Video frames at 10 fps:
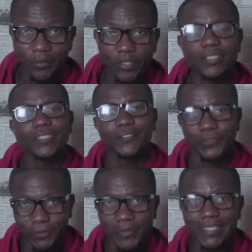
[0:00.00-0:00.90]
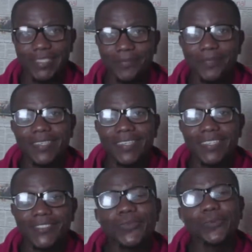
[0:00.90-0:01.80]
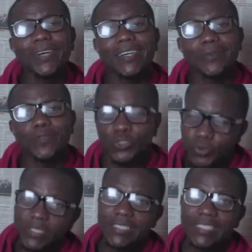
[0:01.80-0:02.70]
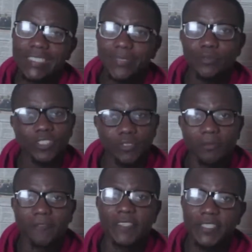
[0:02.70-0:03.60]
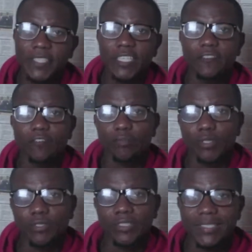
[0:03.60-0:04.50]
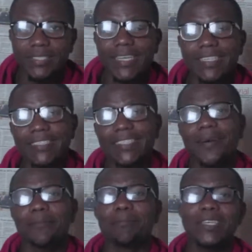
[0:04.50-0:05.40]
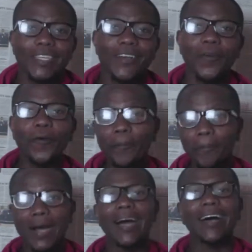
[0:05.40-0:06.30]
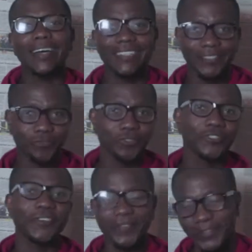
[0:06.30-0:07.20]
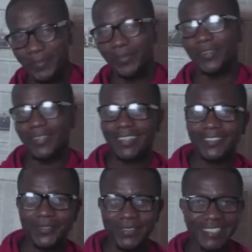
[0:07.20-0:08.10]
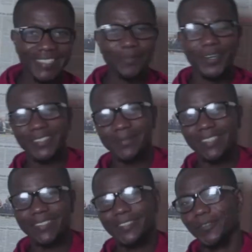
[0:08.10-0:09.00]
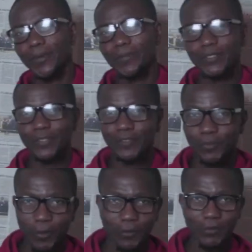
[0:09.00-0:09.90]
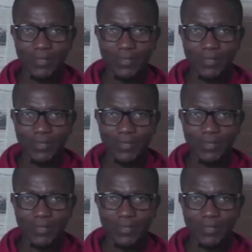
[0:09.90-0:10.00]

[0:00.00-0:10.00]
now is choose a name. So in choosing the name, you need to be very careful, because this can either make or mar the future of your blog. So think about the greatest companies of the world